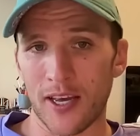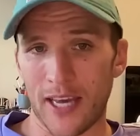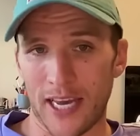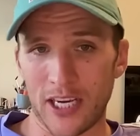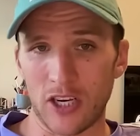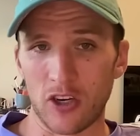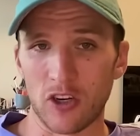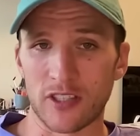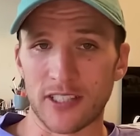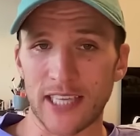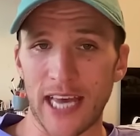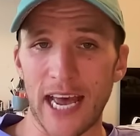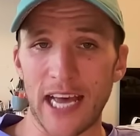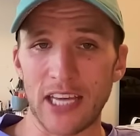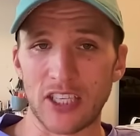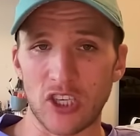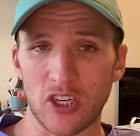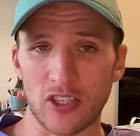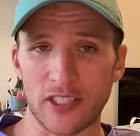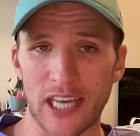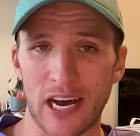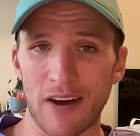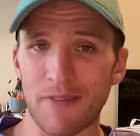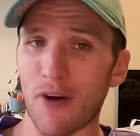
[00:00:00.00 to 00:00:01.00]
And you say to
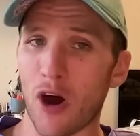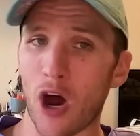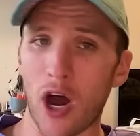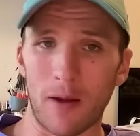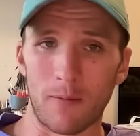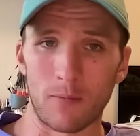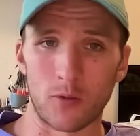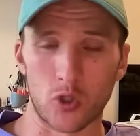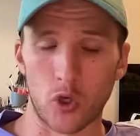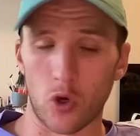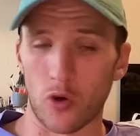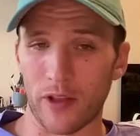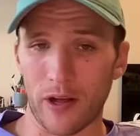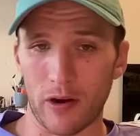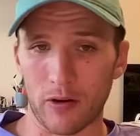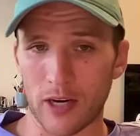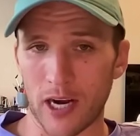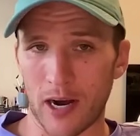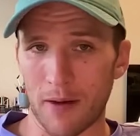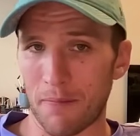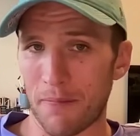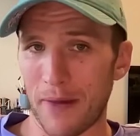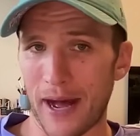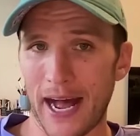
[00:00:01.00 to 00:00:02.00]
yourself, I'm sure they'll
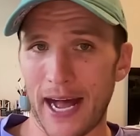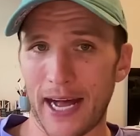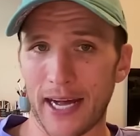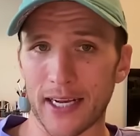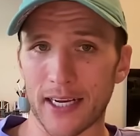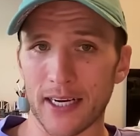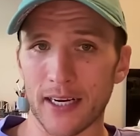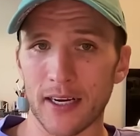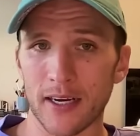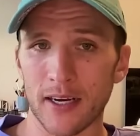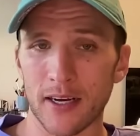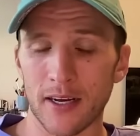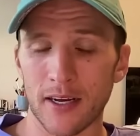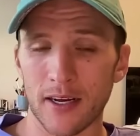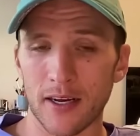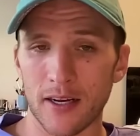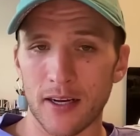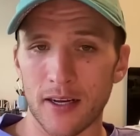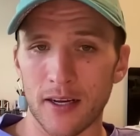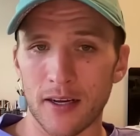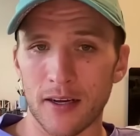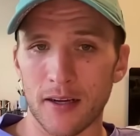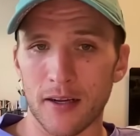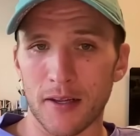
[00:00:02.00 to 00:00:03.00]
come back.
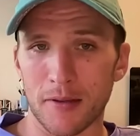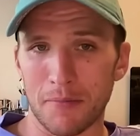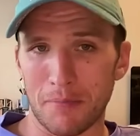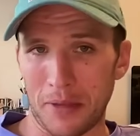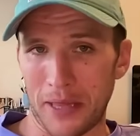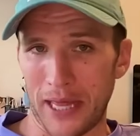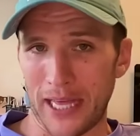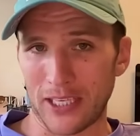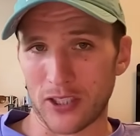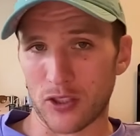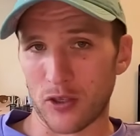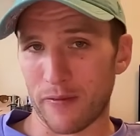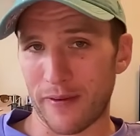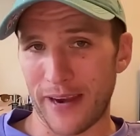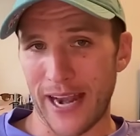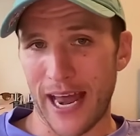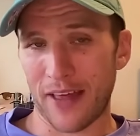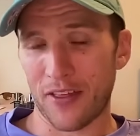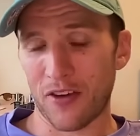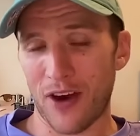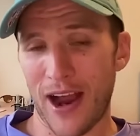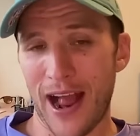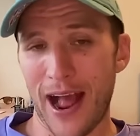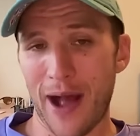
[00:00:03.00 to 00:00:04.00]
But then sort of
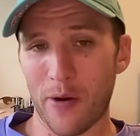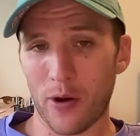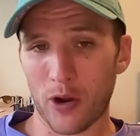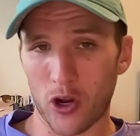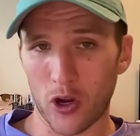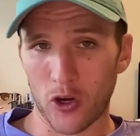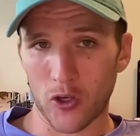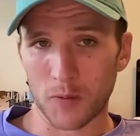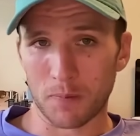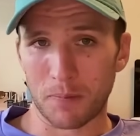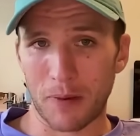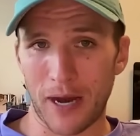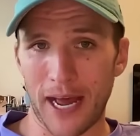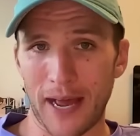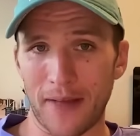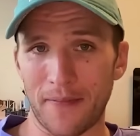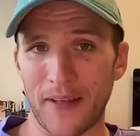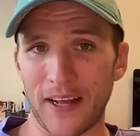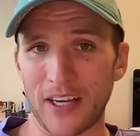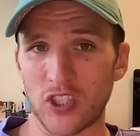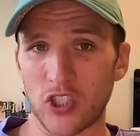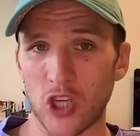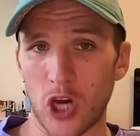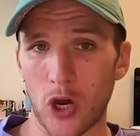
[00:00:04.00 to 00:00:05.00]
another hour goes by and
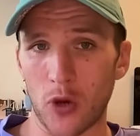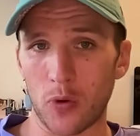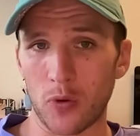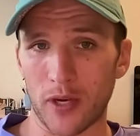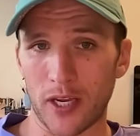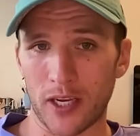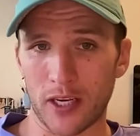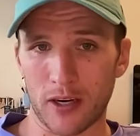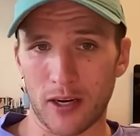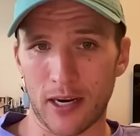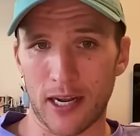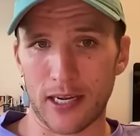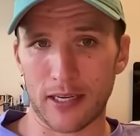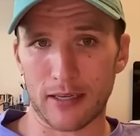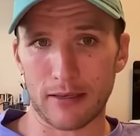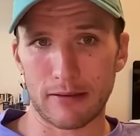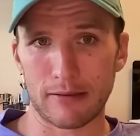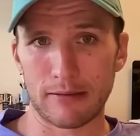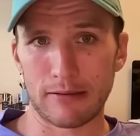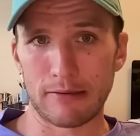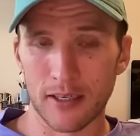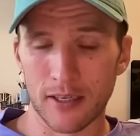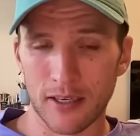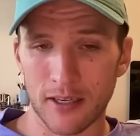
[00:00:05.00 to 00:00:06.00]
they don't. And you're like,
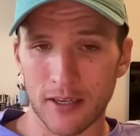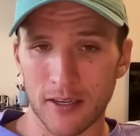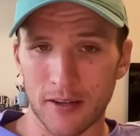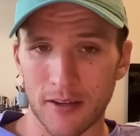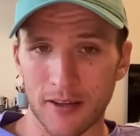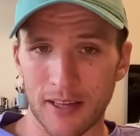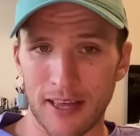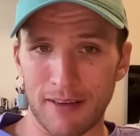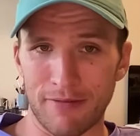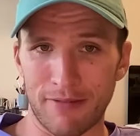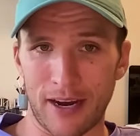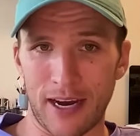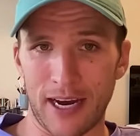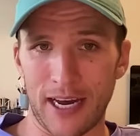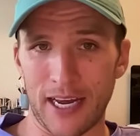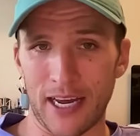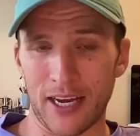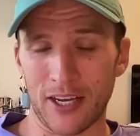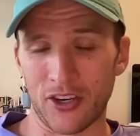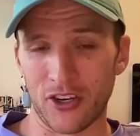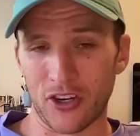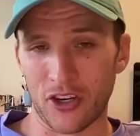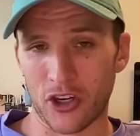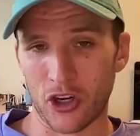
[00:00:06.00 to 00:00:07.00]
have I
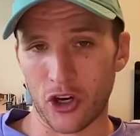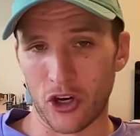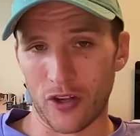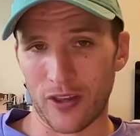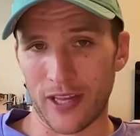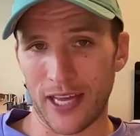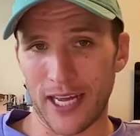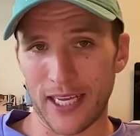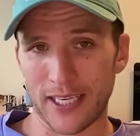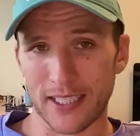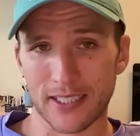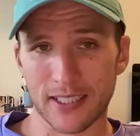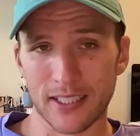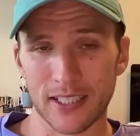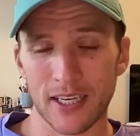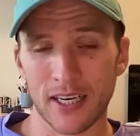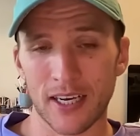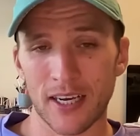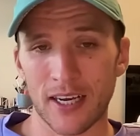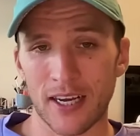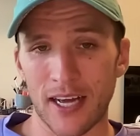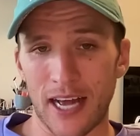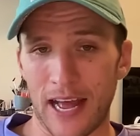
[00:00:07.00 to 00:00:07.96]
undercooked this?